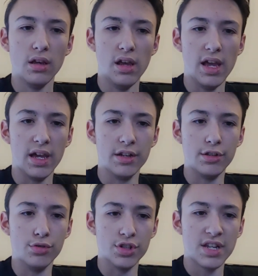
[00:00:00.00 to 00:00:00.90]
and
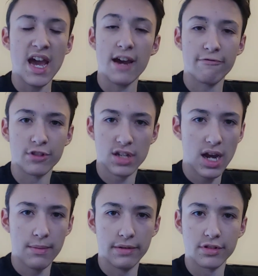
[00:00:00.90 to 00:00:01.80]
you just half the
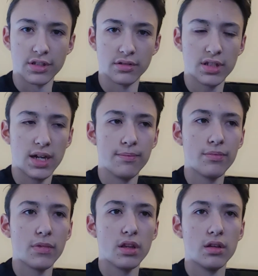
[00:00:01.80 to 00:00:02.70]
time every single time.
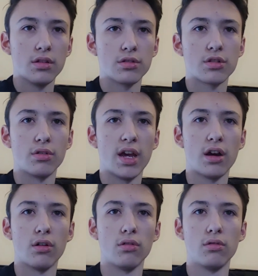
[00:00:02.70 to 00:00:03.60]
So now,